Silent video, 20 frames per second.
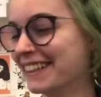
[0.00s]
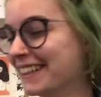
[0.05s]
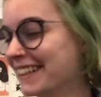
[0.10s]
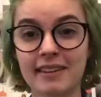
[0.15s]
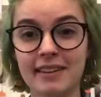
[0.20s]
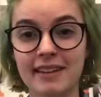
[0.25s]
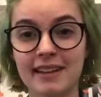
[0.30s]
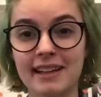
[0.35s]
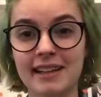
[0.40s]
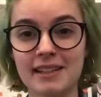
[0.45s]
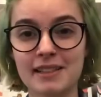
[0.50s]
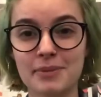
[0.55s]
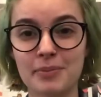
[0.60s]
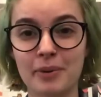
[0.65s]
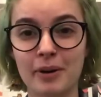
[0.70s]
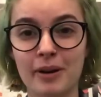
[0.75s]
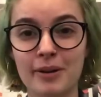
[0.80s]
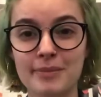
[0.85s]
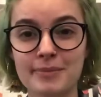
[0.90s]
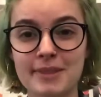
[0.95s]
The next
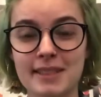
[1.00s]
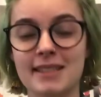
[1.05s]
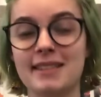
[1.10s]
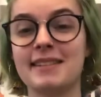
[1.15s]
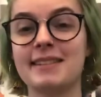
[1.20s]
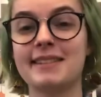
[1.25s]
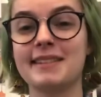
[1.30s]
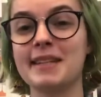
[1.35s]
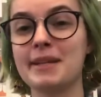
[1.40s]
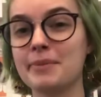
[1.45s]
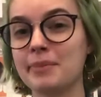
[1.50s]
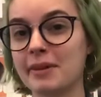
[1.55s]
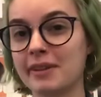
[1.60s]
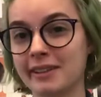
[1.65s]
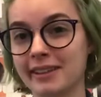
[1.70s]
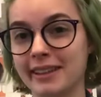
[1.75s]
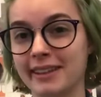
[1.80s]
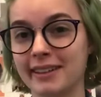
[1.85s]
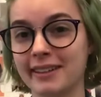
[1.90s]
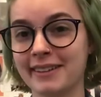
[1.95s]
prompt is deep
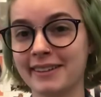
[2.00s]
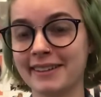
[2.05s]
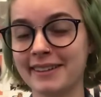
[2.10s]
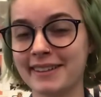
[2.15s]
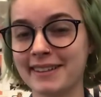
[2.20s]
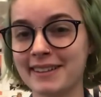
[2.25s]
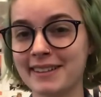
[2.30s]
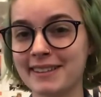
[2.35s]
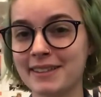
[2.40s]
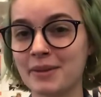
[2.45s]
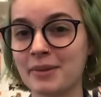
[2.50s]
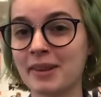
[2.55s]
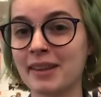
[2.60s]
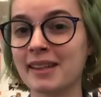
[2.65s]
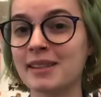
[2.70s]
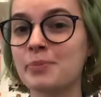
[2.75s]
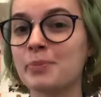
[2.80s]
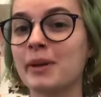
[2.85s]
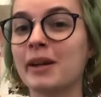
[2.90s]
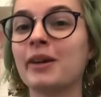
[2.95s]
clean, something that's
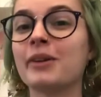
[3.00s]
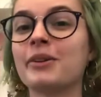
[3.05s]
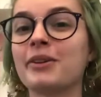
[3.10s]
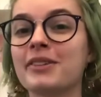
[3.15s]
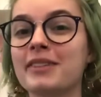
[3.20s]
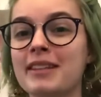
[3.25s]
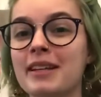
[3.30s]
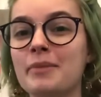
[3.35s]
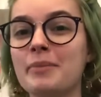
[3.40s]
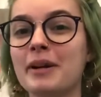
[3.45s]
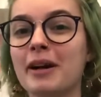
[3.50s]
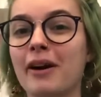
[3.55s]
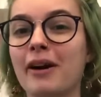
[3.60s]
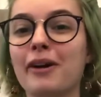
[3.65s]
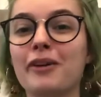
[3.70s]
been on your TBR